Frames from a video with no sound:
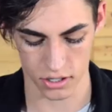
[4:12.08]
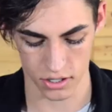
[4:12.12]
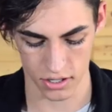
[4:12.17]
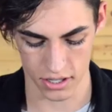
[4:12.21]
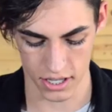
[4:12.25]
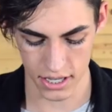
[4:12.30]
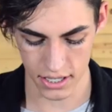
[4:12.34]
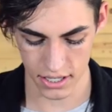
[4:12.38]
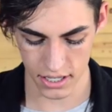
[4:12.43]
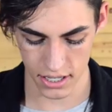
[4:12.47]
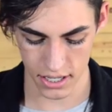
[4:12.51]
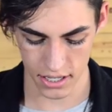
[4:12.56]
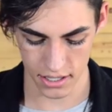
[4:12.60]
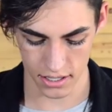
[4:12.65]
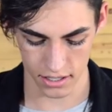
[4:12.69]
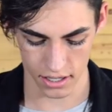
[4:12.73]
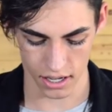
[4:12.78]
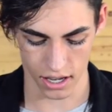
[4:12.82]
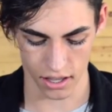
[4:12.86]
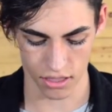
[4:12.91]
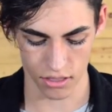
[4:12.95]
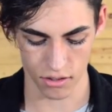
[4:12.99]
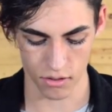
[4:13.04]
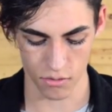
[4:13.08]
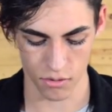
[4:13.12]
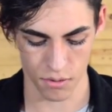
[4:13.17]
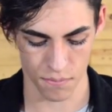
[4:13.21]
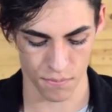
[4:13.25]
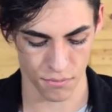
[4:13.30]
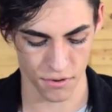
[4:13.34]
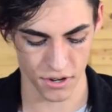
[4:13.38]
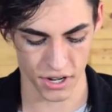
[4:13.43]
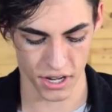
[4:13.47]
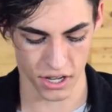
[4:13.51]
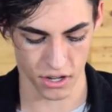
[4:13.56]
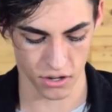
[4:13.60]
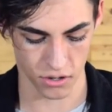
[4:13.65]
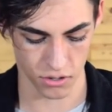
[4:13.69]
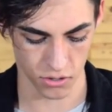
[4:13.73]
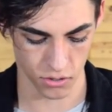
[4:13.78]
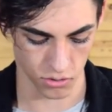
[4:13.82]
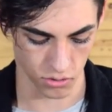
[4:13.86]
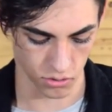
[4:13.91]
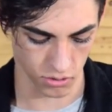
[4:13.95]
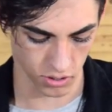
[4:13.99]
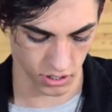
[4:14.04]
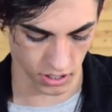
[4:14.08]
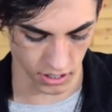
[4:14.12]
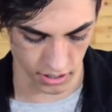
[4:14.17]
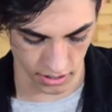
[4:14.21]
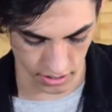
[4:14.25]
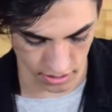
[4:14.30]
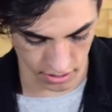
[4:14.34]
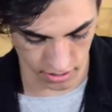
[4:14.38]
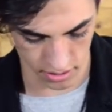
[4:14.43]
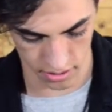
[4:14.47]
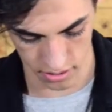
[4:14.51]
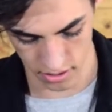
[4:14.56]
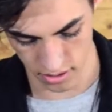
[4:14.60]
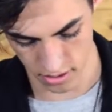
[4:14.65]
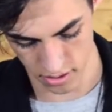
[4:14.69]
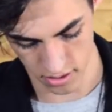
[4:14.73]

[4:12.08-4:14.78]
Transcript: So these things I thought were pretty cool, because...